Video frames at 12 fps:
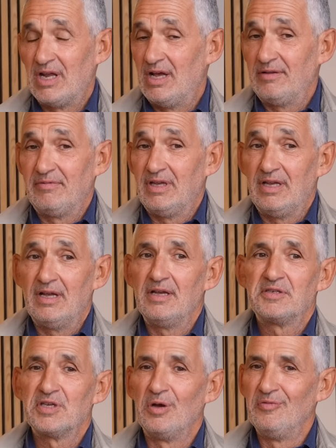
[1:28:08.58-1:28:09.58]
but uh,
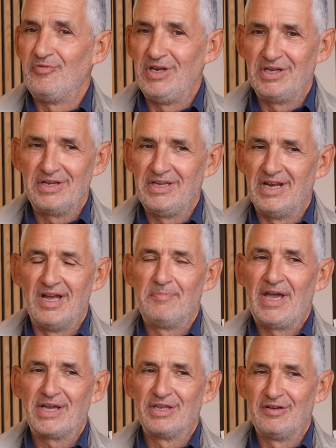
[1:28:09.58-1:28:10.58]
salt and vinegar, you know, a
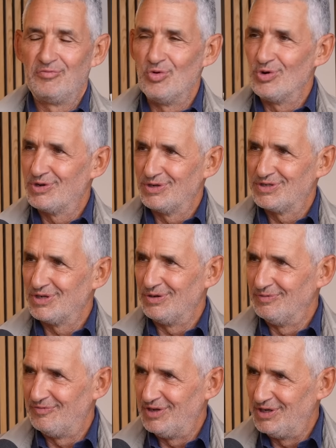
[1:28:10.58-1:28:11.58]
packet of Walker's
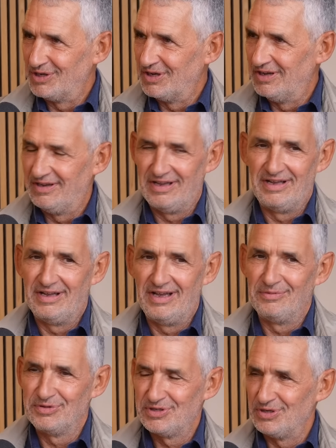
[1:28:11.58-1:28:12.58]
salt and vinegar,
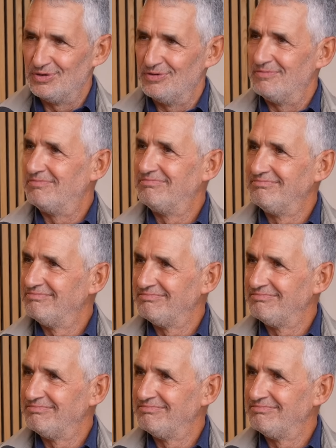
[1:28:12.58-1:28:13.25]
I, will still